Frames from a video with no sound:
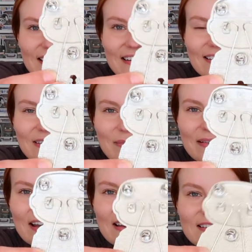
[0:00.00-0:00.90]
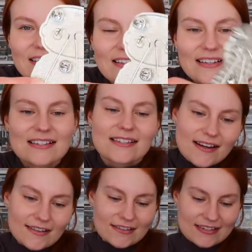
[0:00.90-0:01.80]
And the back.
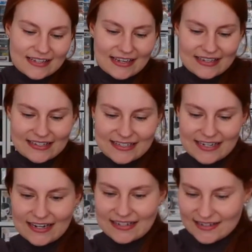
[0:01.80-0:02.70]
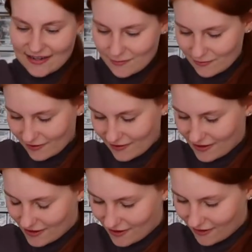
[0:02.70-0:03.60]
So it looks like he stands up.
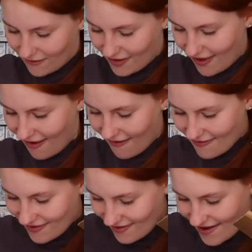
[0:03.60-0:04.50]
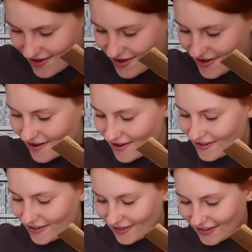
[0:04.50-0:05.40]
Oh yeah, there you
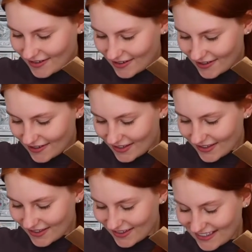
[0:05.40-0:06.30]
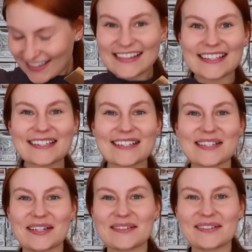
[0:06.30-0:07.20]
go. That's
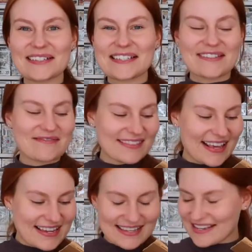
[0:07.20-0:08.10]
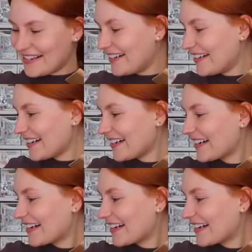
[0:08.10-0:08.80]
so awesome, thank you.